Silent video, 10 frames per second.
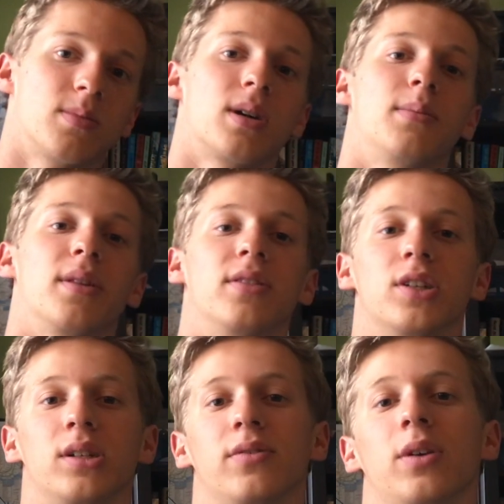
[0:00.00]
subscribe to the
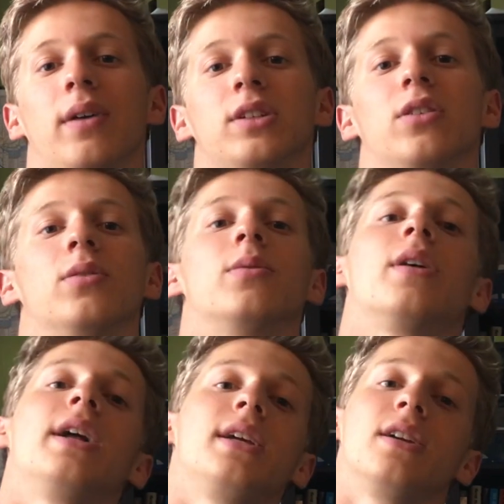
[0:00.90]
channel if you haven't
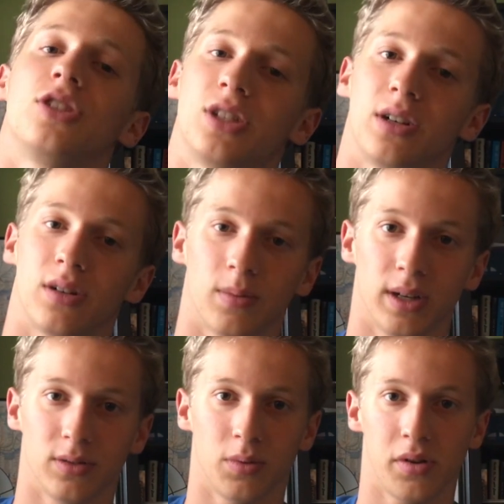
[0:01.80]
already, share it
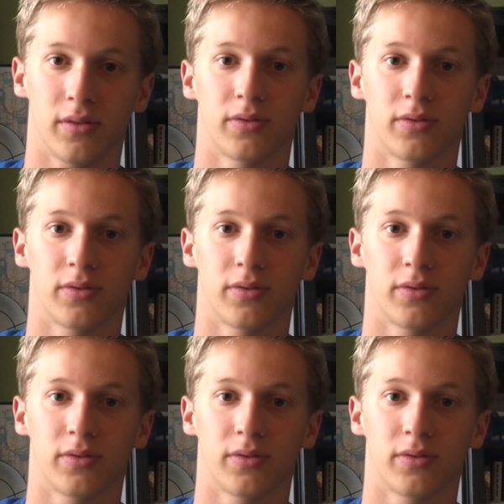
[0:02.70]
around with your